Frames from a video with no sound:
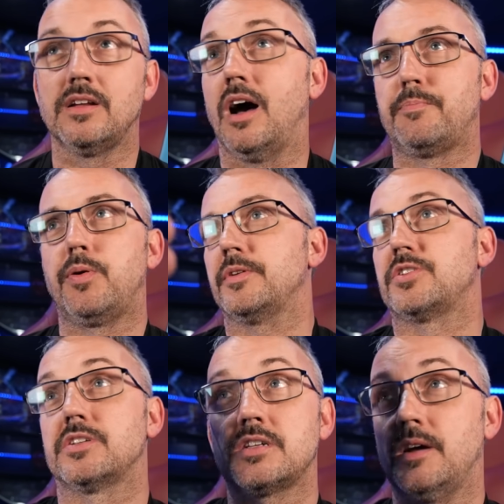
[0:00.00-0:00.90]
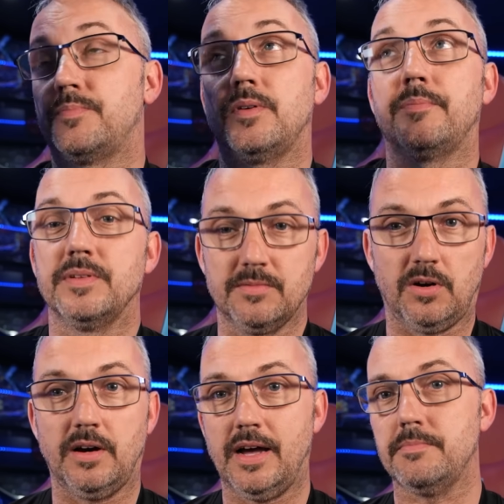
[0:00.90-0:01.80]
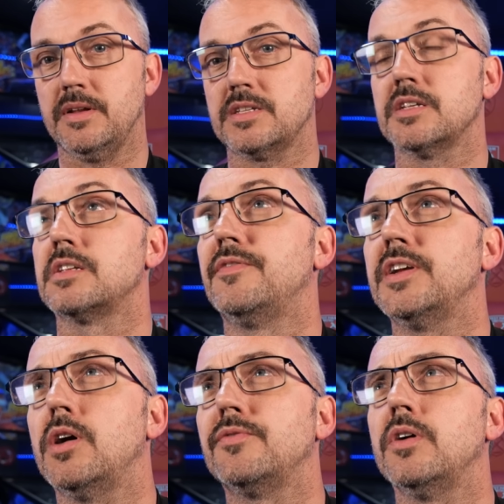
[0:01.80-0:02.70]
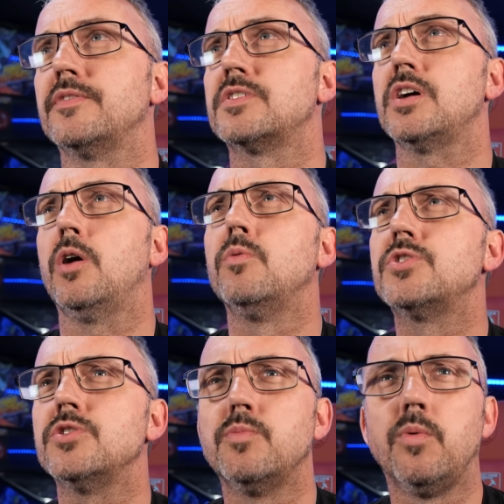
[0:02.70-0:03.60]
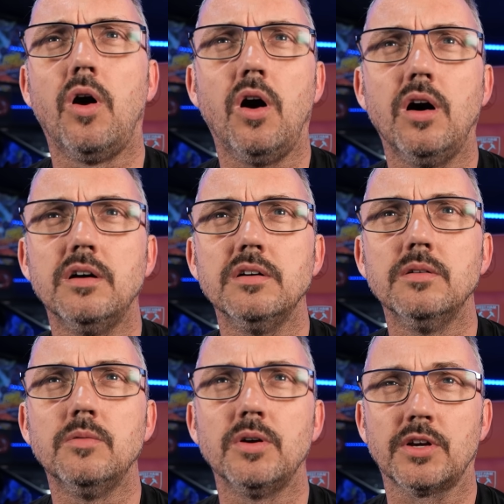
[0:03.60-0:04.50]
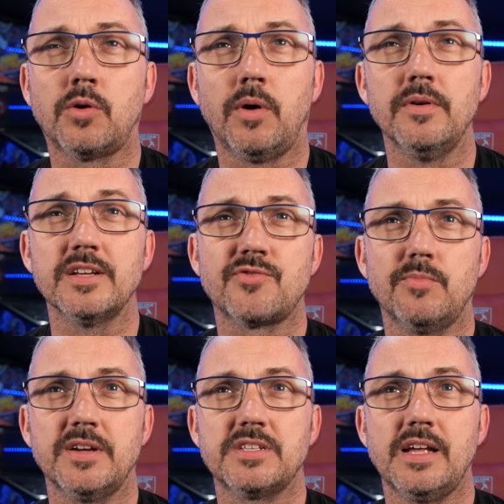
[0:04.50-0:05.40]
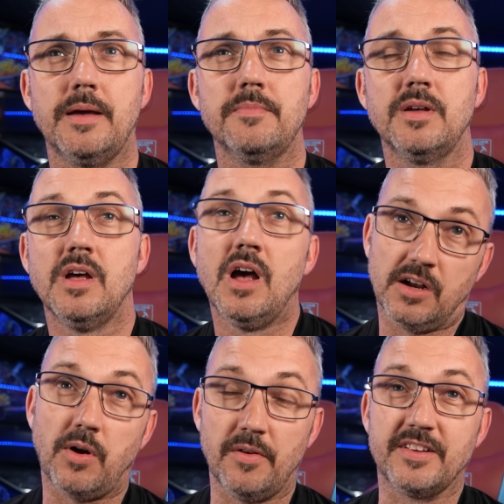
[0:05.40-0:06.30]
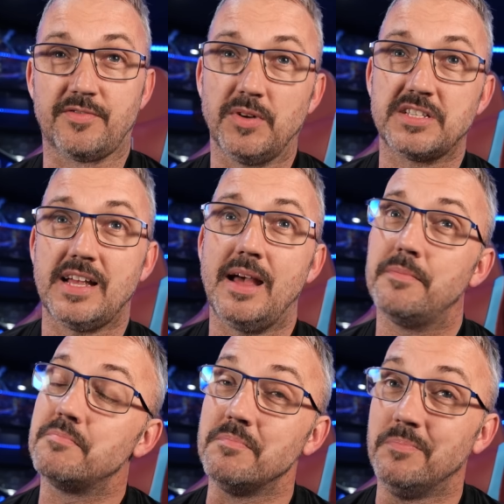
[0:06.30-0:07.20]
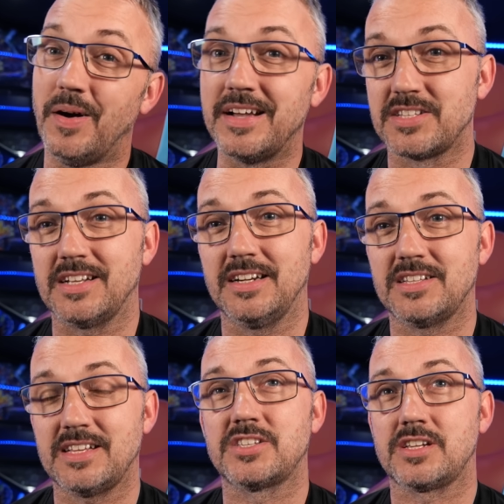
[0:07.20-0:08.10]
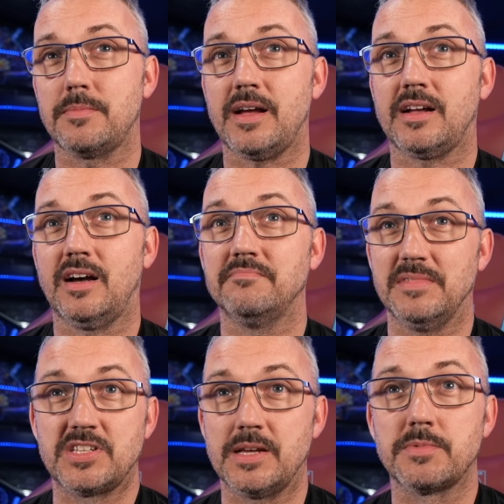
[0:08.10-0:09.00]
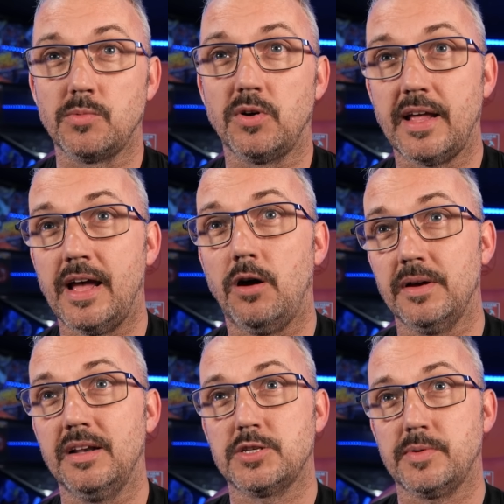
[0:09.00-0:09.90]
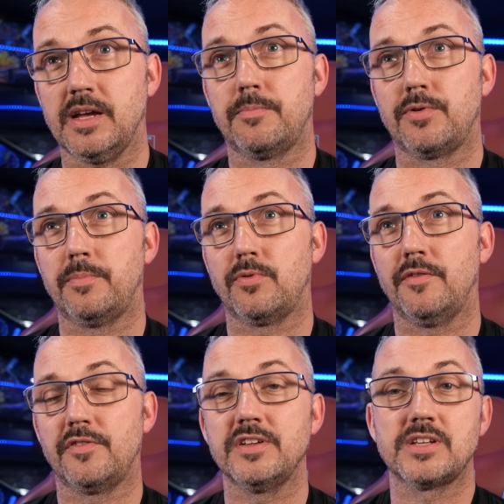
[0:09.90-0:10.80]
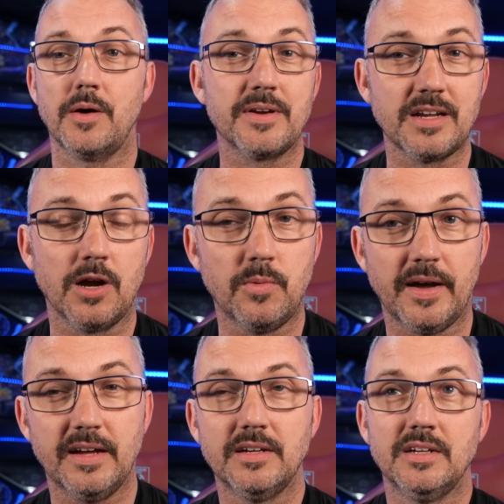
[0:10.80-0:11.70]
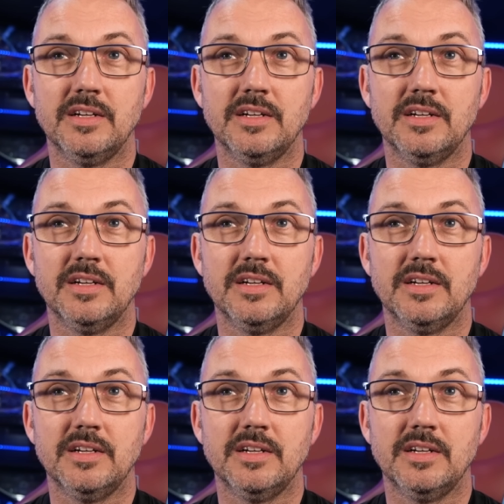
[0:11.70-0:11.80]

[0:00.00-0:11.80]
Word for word: I probably should... Sub, I've been, what, eight minutes into the video. I've not even told you what, what the quote is from West Ham. The quote is from West Ham, basically says Scamacca. He seems to want out, but unless we get a proper offer, he's going nowhere.